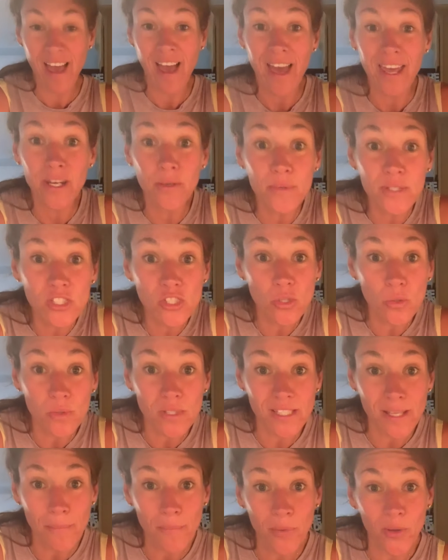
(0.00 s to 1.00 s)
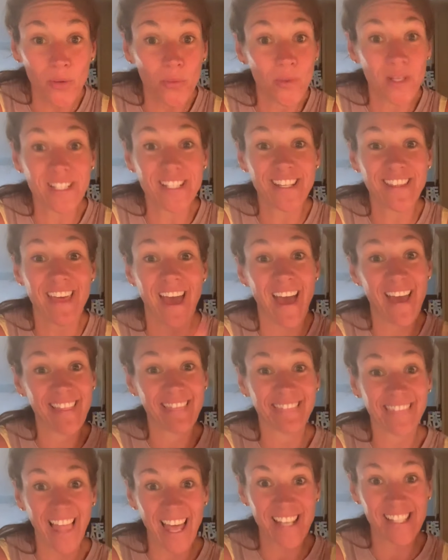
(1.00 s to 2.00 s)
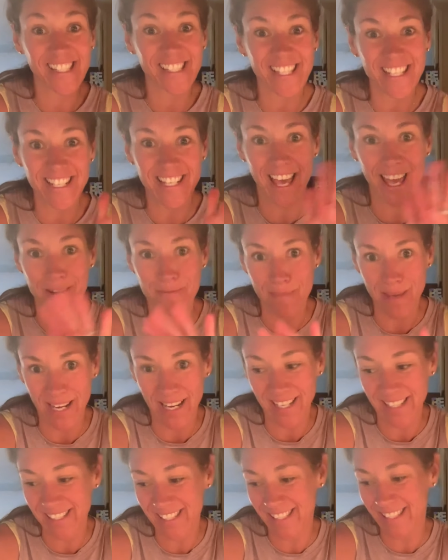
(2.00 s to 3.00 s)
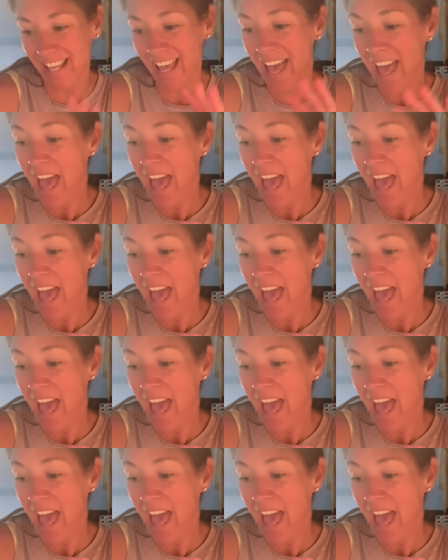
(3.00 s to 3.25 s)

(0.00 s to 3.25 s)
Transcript: And it was so simple. We did that in less than 10 minutes.